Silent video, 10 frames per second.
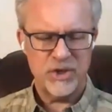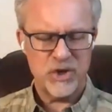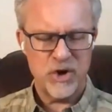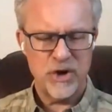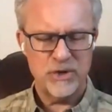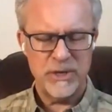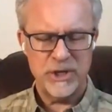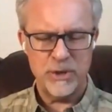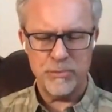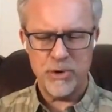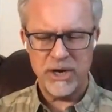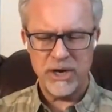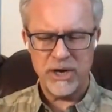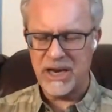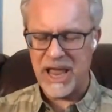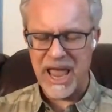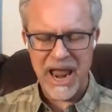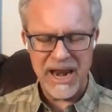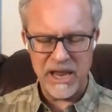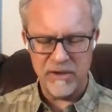discouragement, depression,
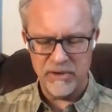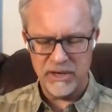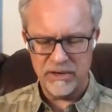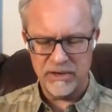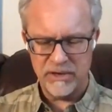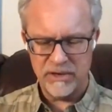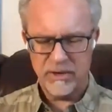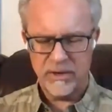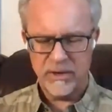any of it,